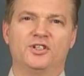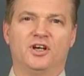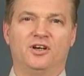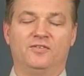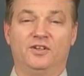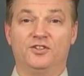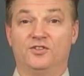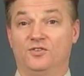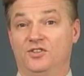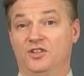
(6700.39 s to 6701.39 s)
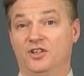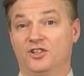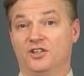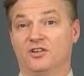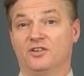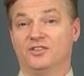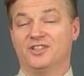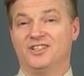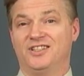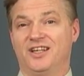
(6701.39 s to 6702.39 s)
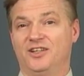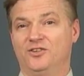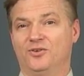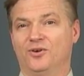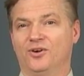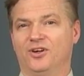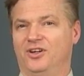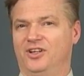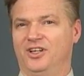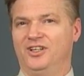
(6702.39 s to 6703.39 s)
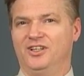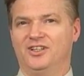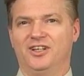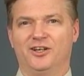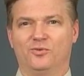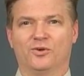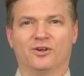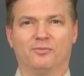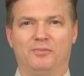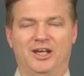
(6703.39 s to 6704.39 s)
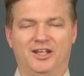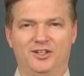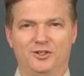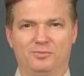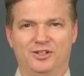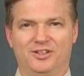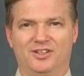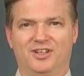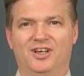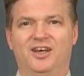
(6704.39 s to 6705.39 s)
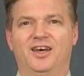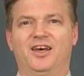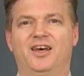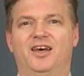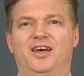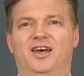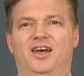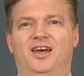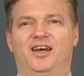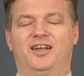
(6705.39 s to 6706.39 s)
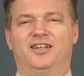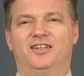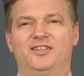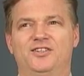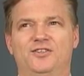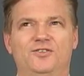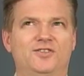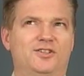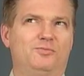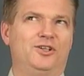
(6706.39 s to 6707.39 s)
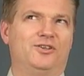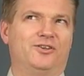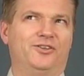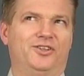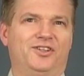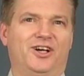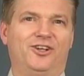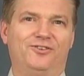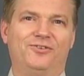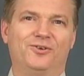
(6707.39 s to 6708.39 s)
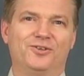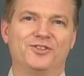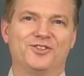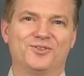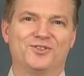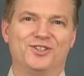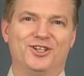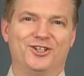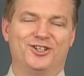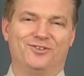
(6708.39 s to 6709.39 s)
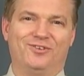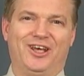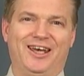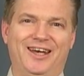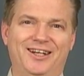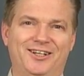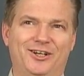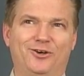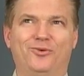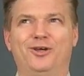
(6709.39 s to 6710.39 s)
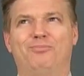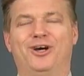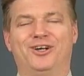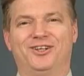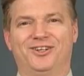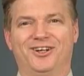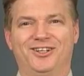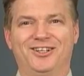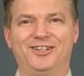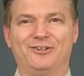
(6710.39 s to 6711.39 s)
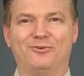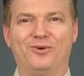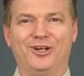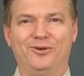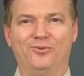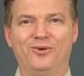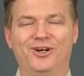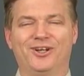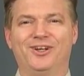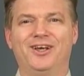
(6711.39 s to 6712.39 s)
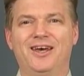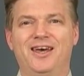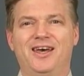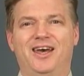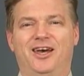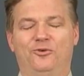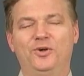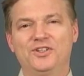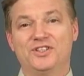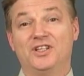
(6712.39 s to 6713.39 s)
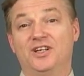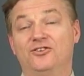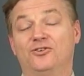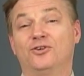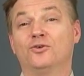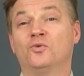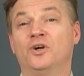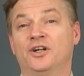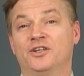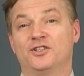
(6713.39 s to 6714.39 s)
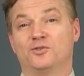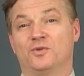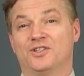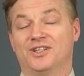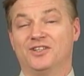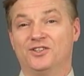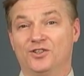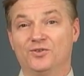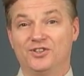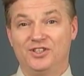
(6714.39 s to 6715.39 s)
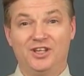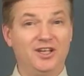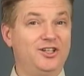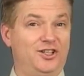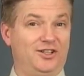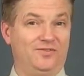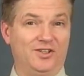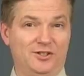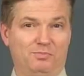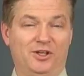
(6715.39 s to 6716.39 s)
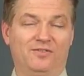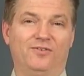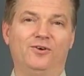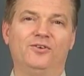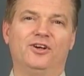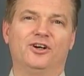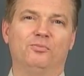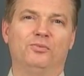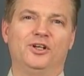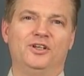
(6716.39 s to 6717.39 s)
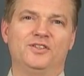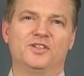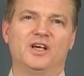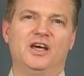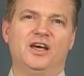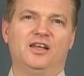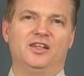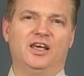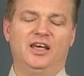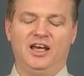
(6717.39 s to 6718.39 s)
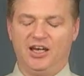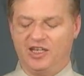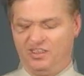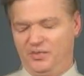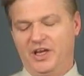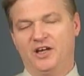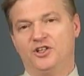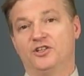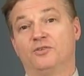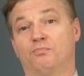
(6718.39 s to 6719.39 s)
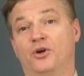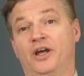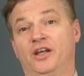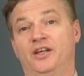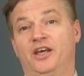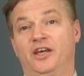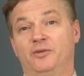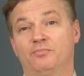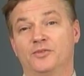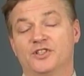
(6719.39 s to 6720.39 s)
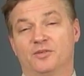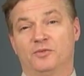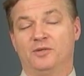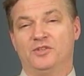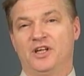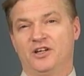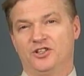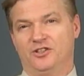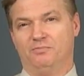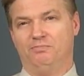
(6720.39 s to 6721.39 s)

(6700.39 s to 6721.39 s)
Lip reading: of an association called Stentor Canadian Network Management. And this used to be called the Telephone Association of Canada way back in 1921. And what Stentor was an association of these big phone companies. They had national brand names, sometimes national